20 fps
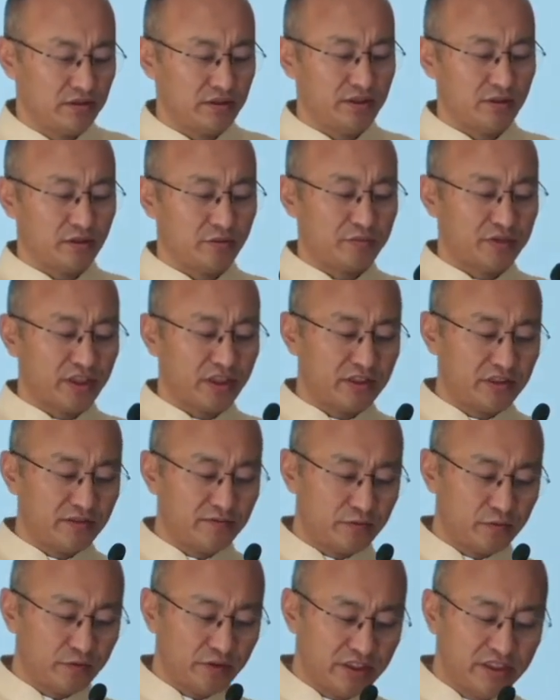the
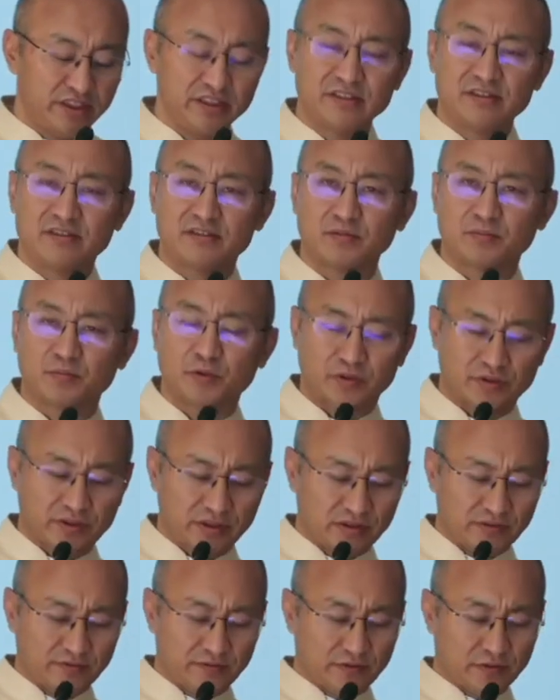objective to ease the
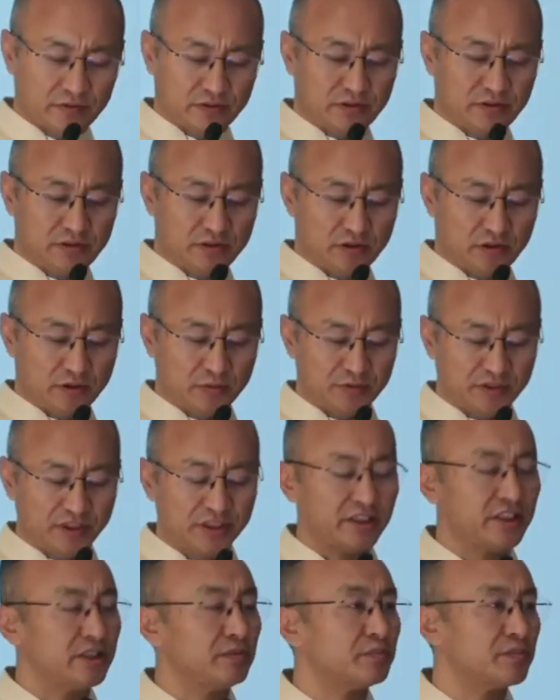process for
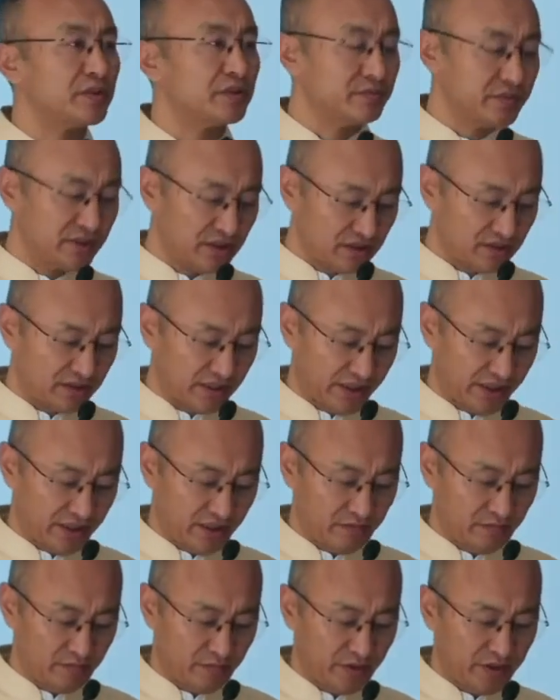obtaining permits
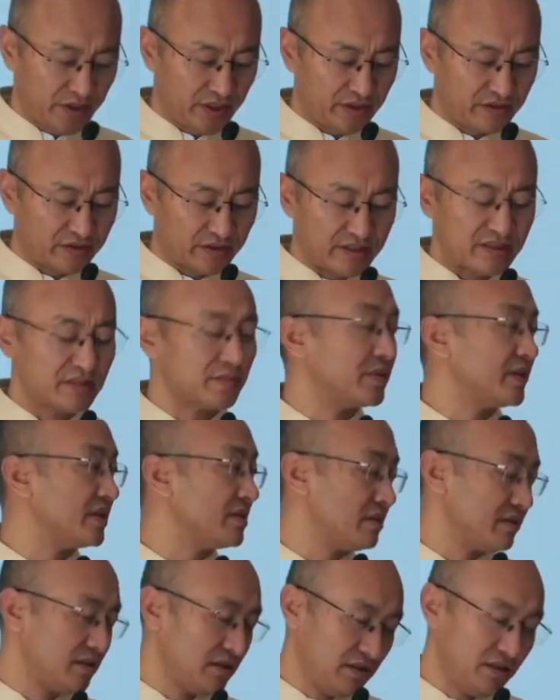and bring
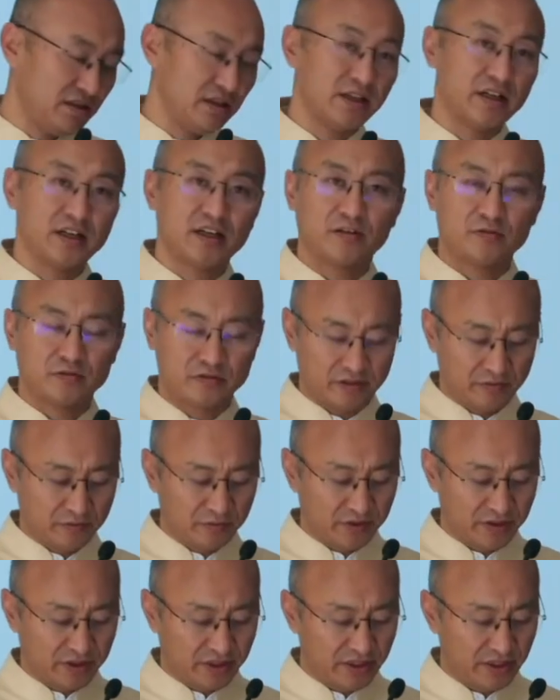transparency,
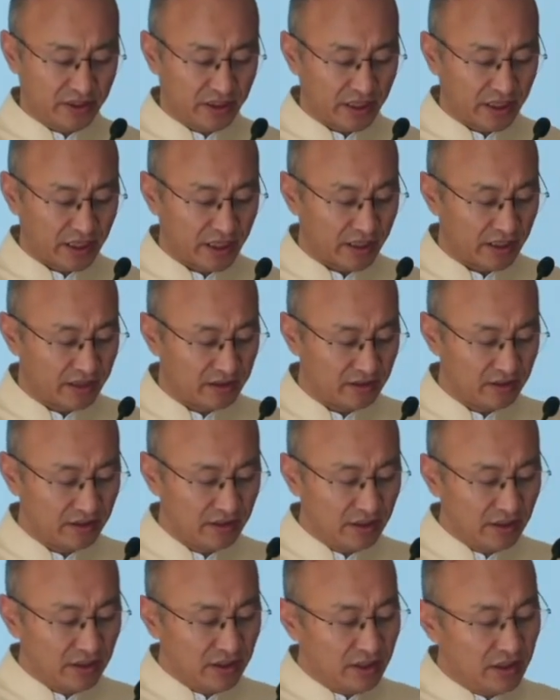accountability and
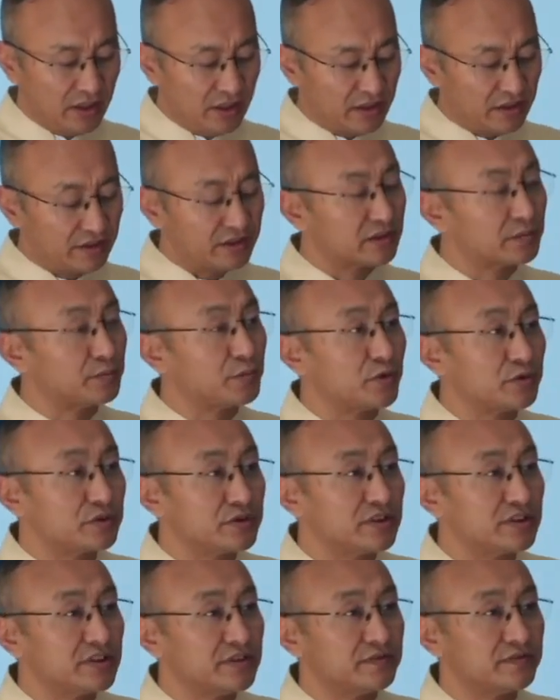
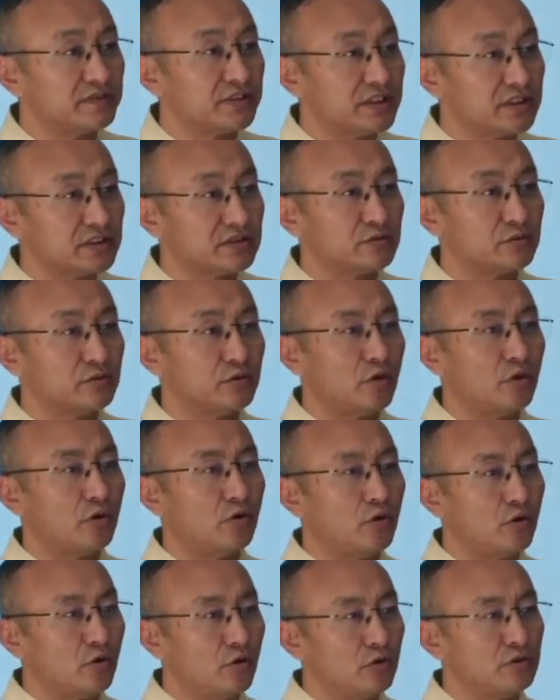responsiveness to
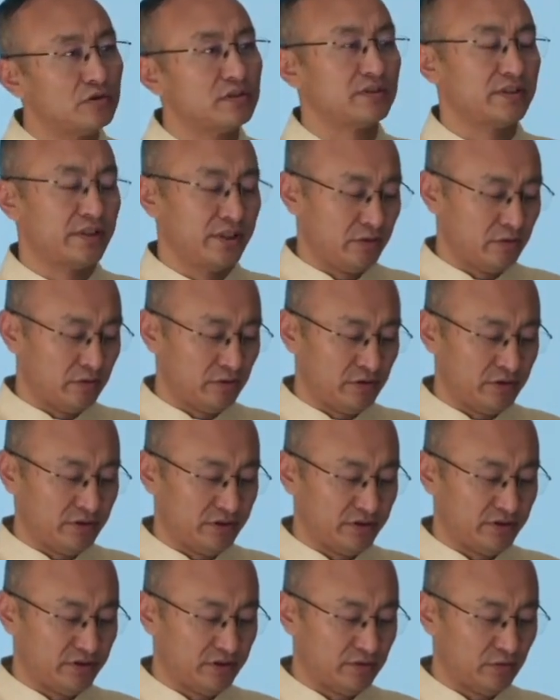all
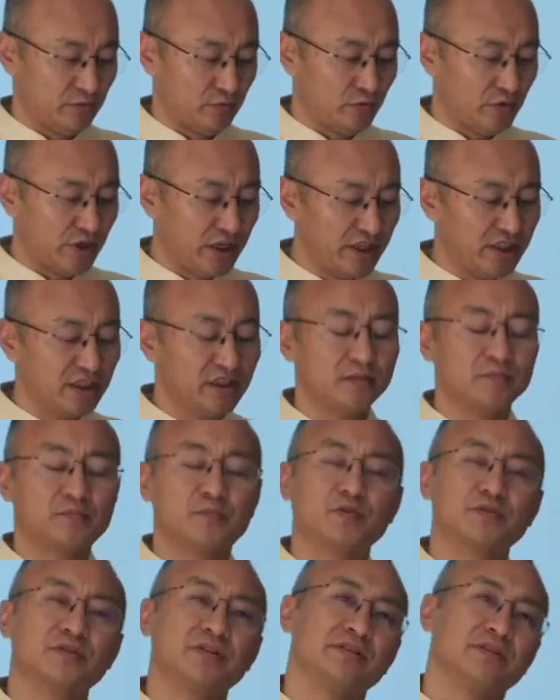stakeholders while
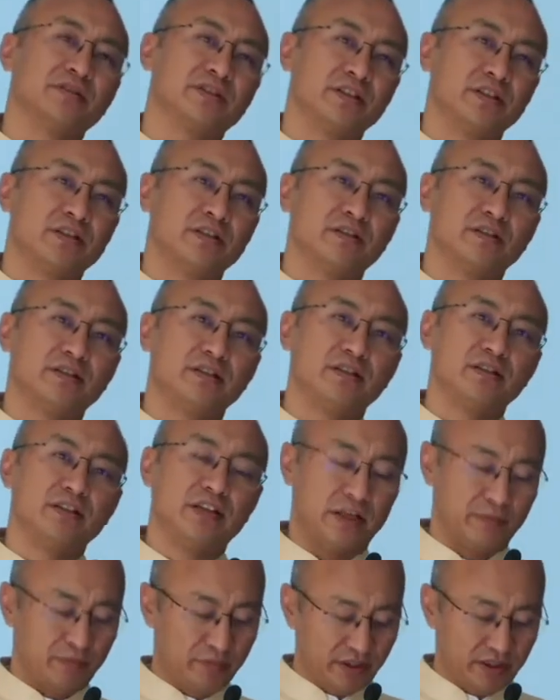processing
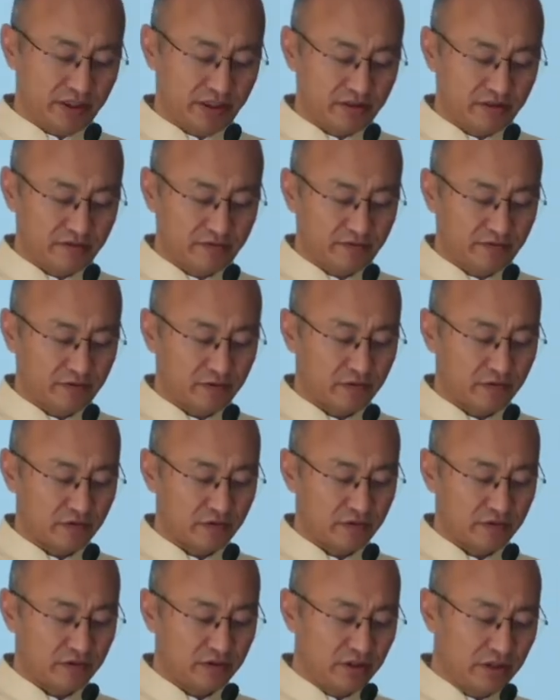the application
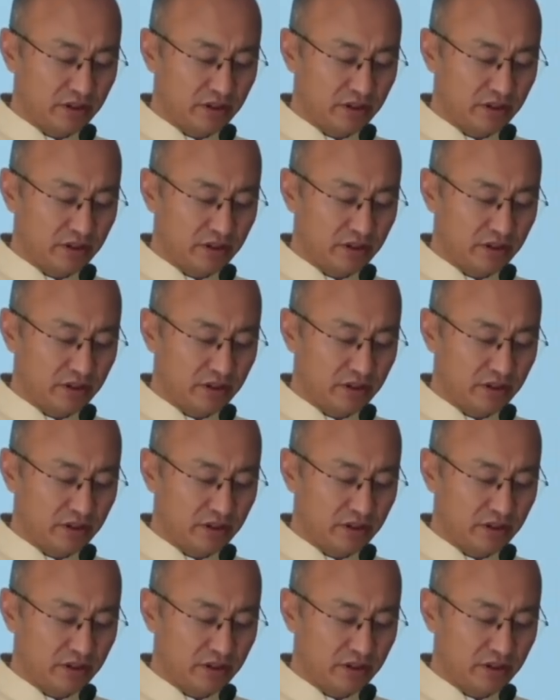for